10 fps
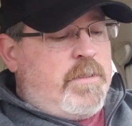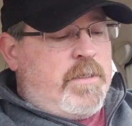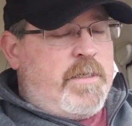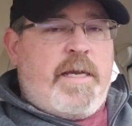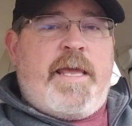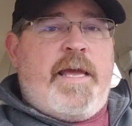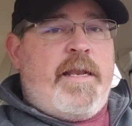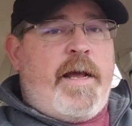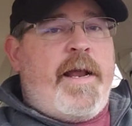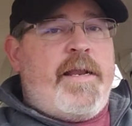I
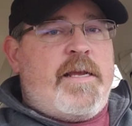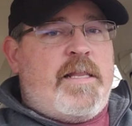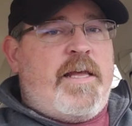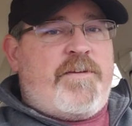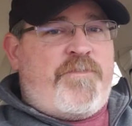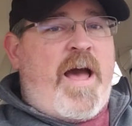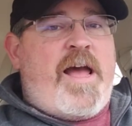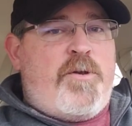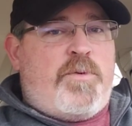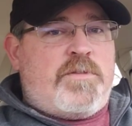didn't collect
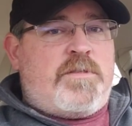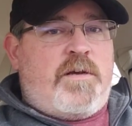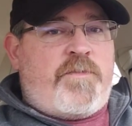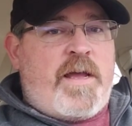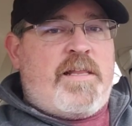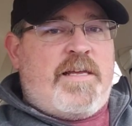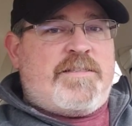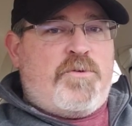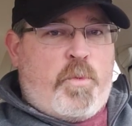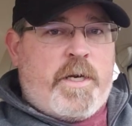valuable stuff. I
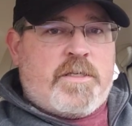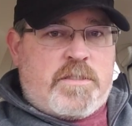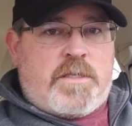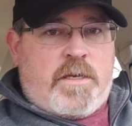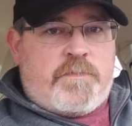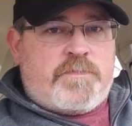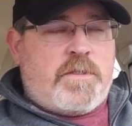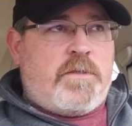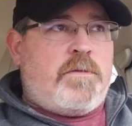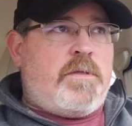collected weird stuff.
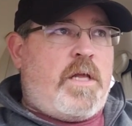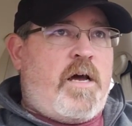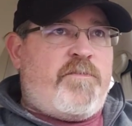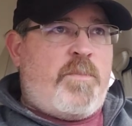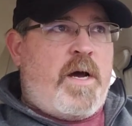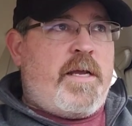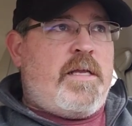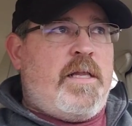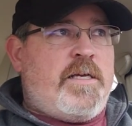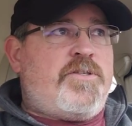So a lot of my
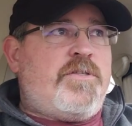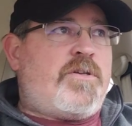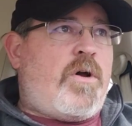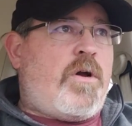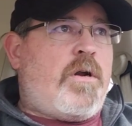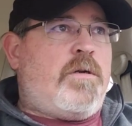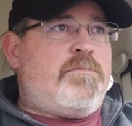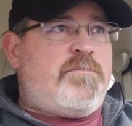collections are,